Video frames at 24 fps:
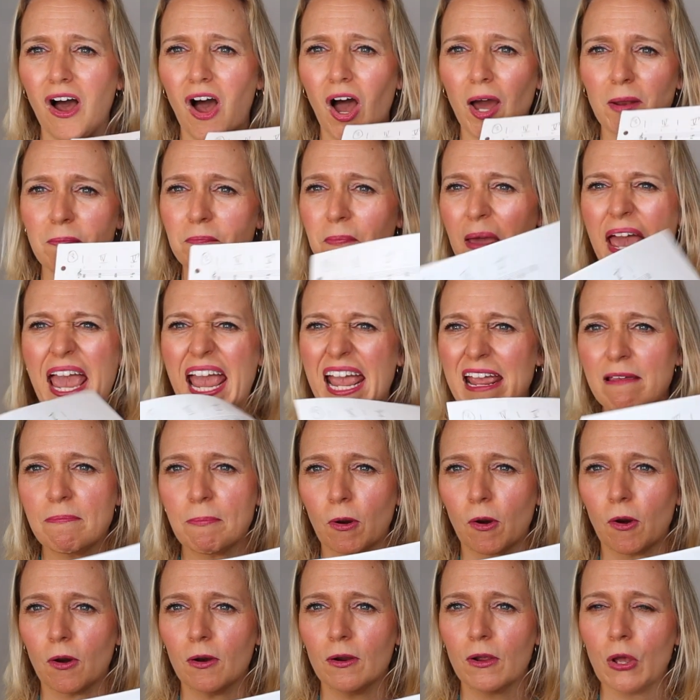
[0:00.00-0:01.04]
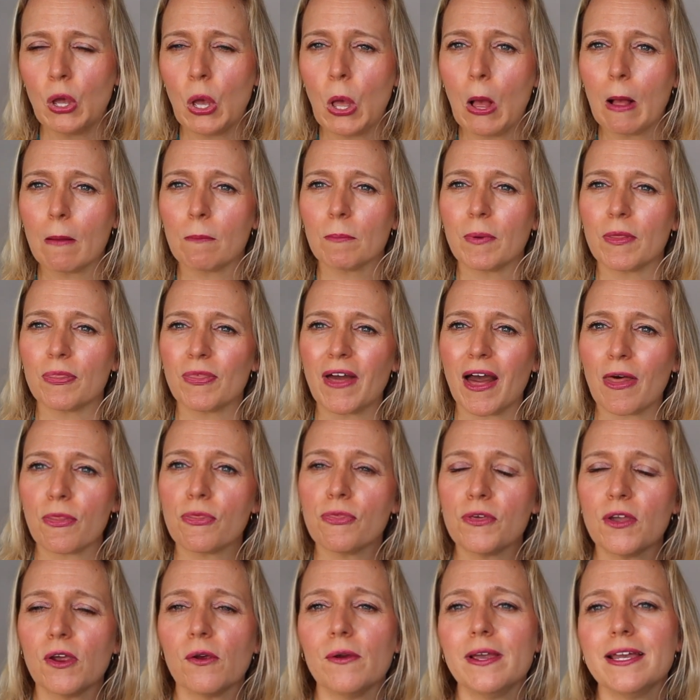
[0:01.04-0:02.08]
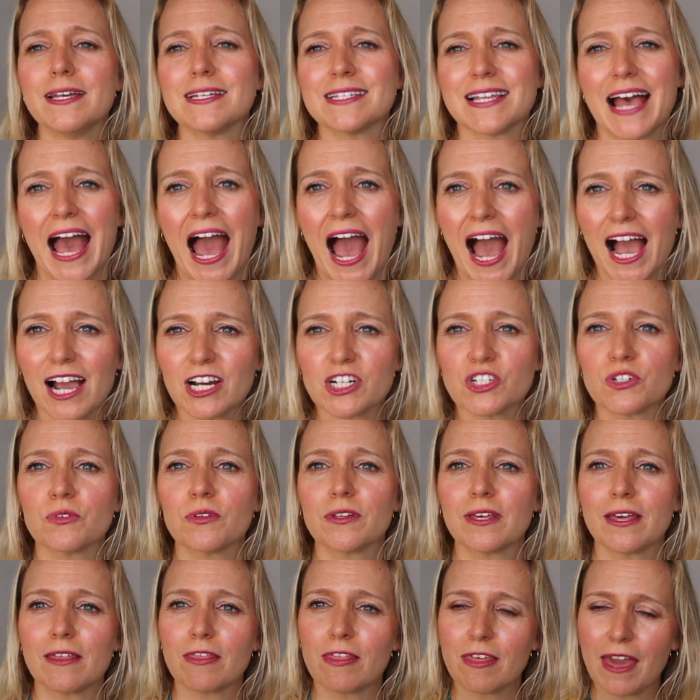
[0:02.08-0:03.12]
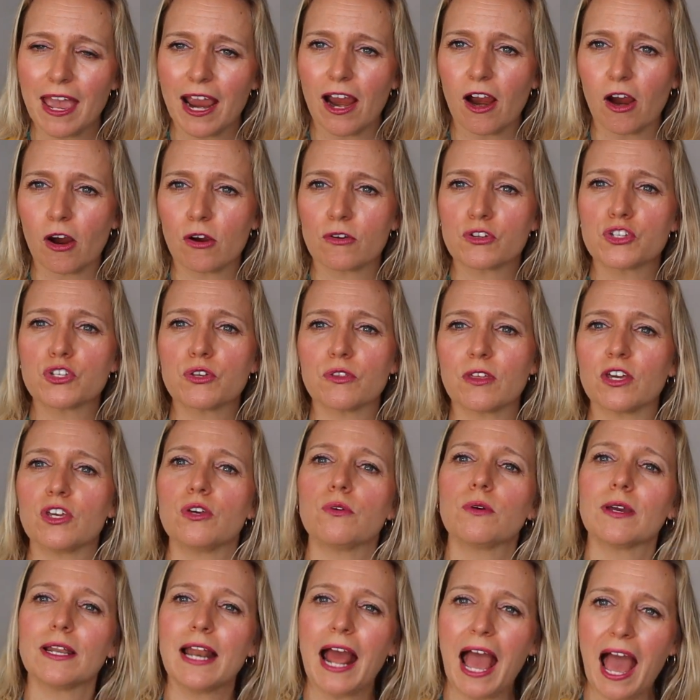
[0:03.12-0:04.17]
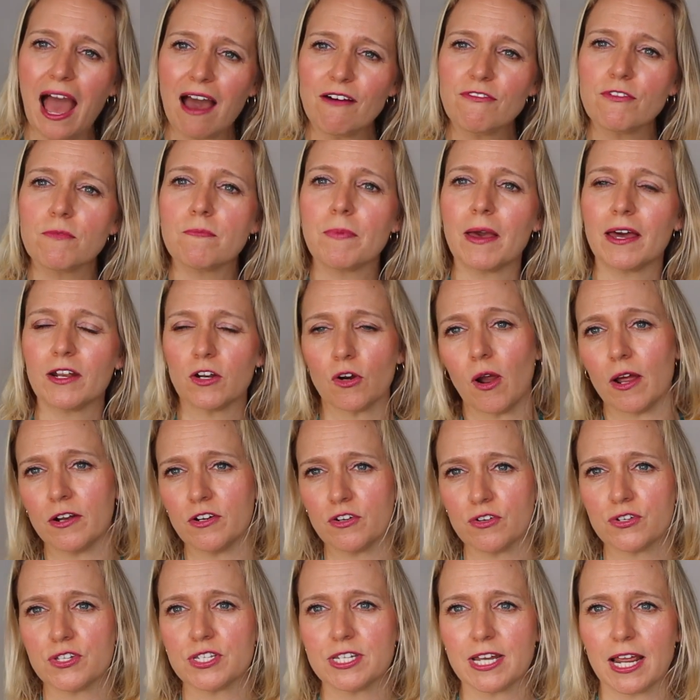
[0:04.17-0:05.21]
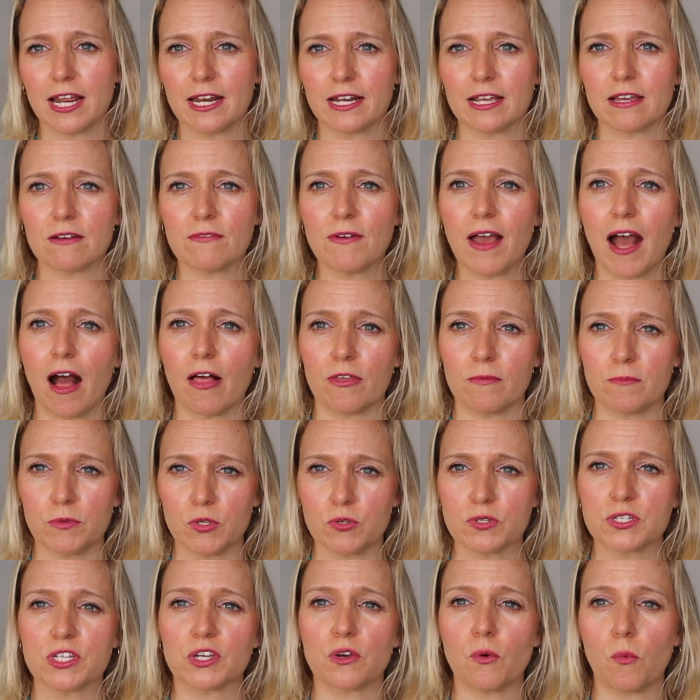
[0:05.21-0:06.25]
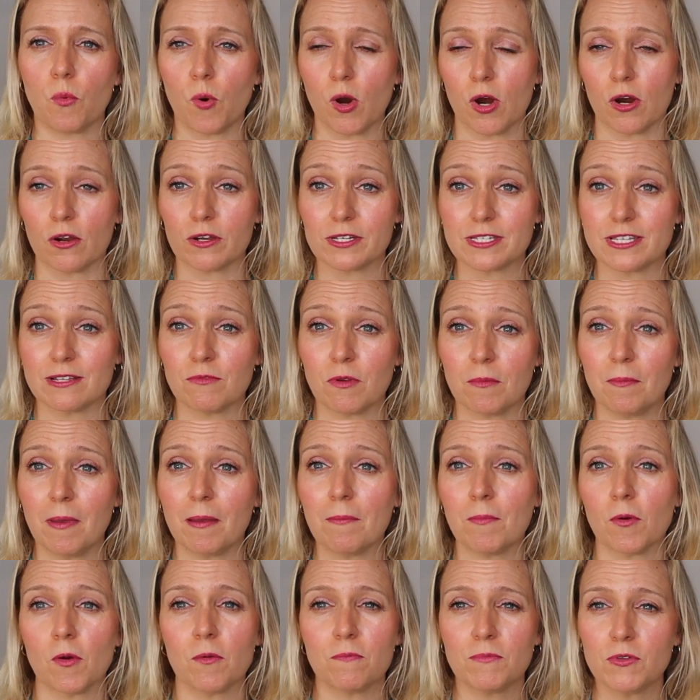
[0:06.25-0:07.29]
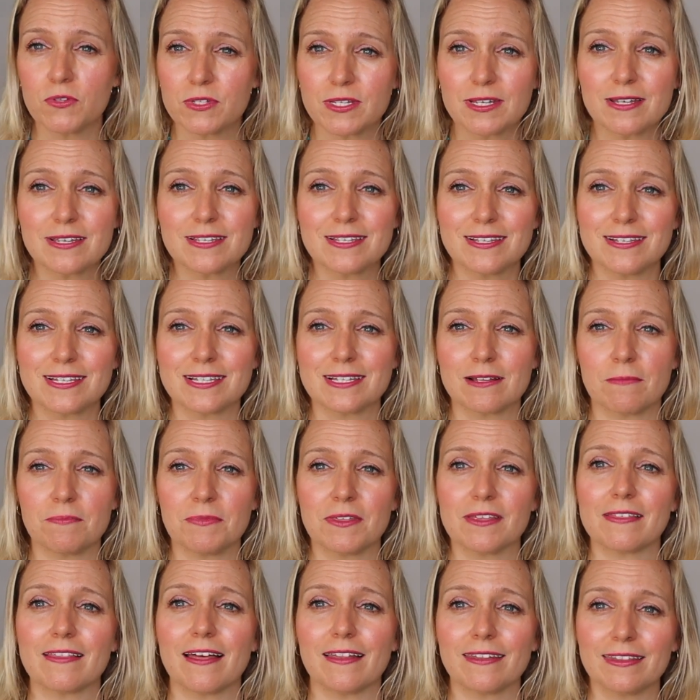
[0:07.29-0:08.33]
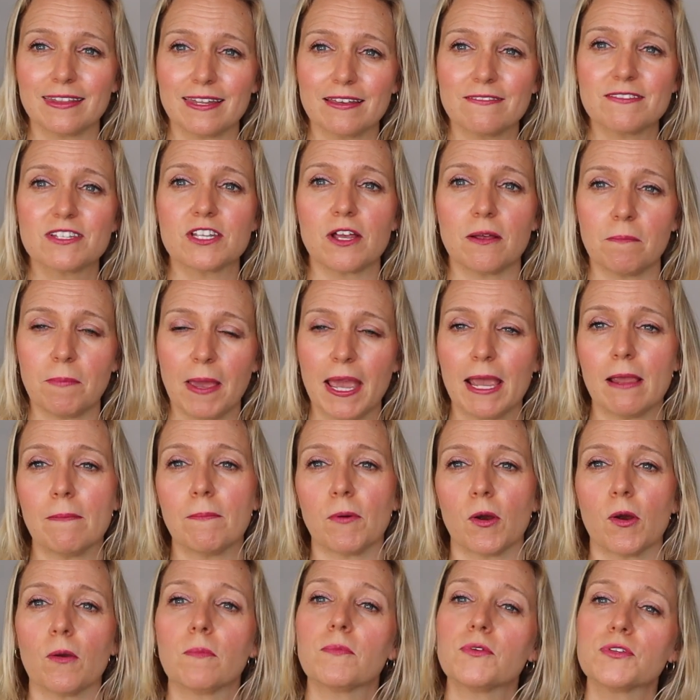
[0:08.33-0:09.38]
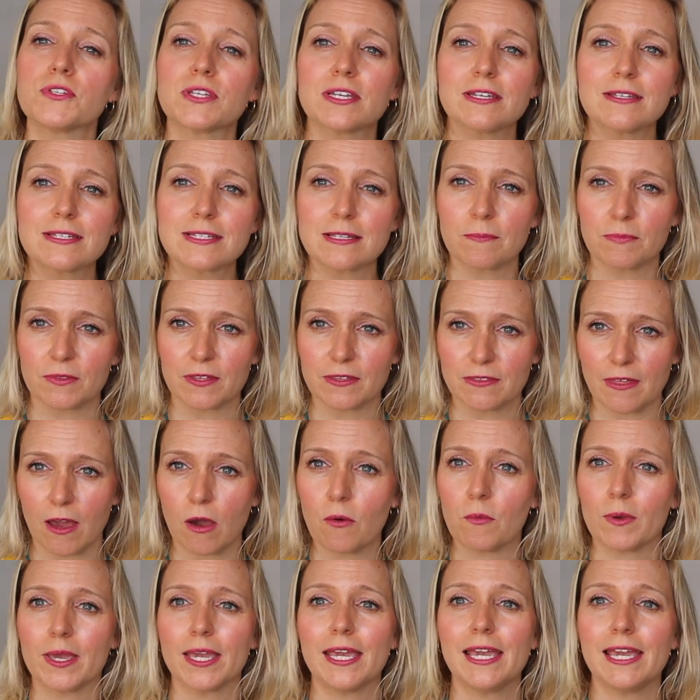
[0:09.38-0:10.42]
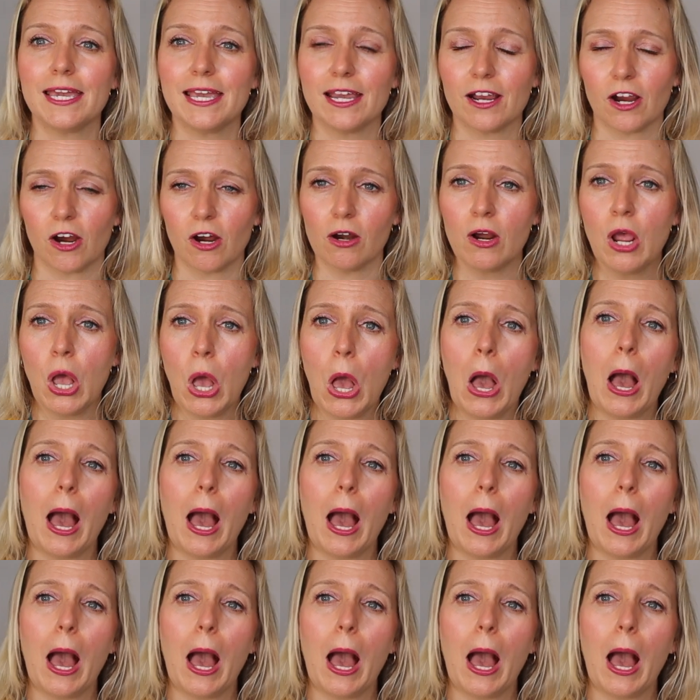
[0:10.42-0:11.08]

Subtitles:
on paper, but that theory is actually there so that you can have a better understanding of how the music works. And remember, music isn't something that lives on paper. Music is something that we hear